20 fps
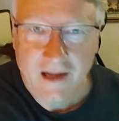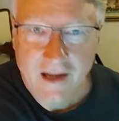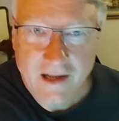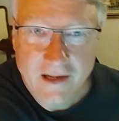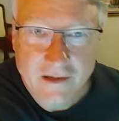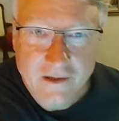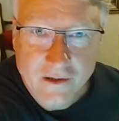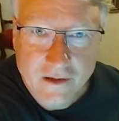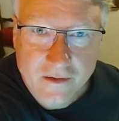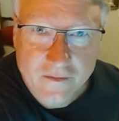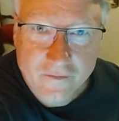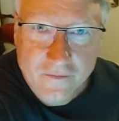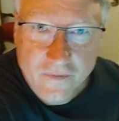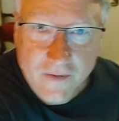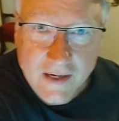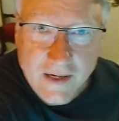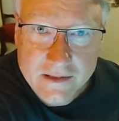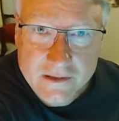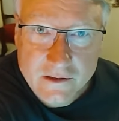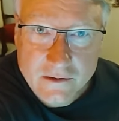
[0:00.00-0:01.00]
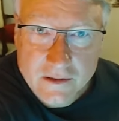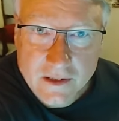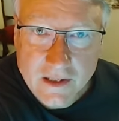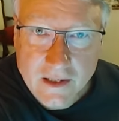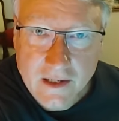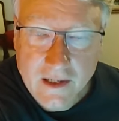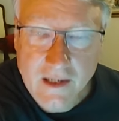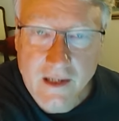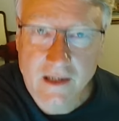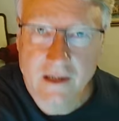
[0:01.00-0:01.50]
And you, in fact, you're going
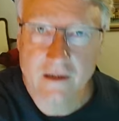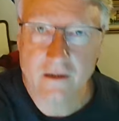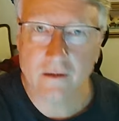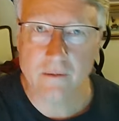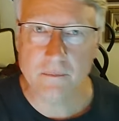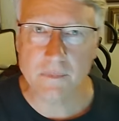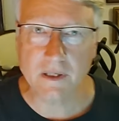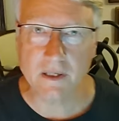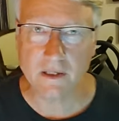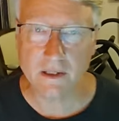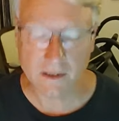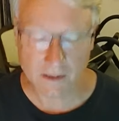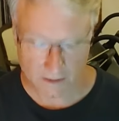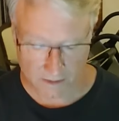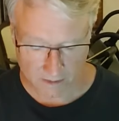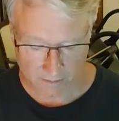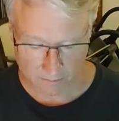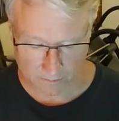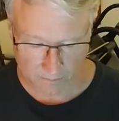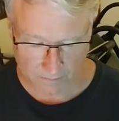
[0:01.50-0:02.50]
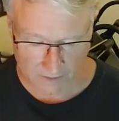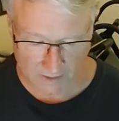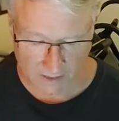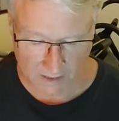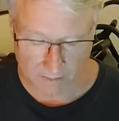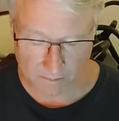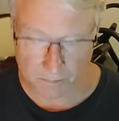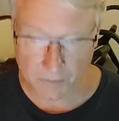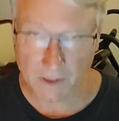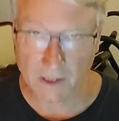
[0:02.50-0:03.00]
to hire a media
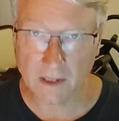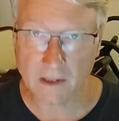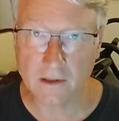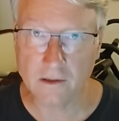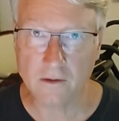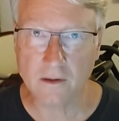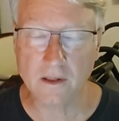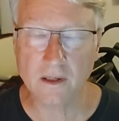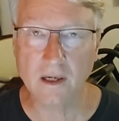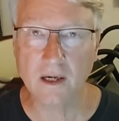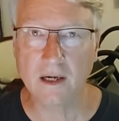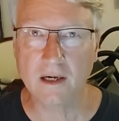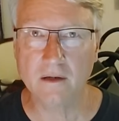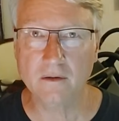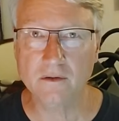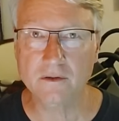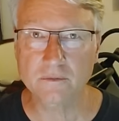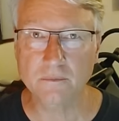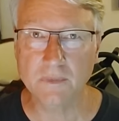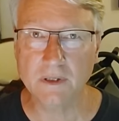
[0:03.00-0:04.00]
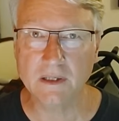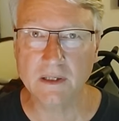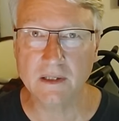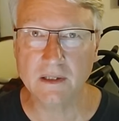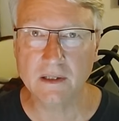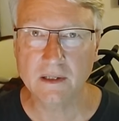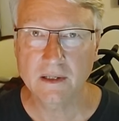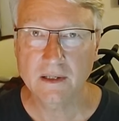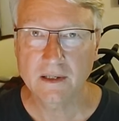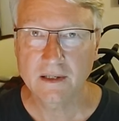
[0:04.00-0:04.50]
campaign. You're going to hire as
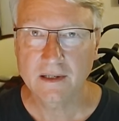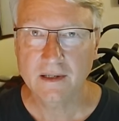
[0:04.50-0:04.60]
many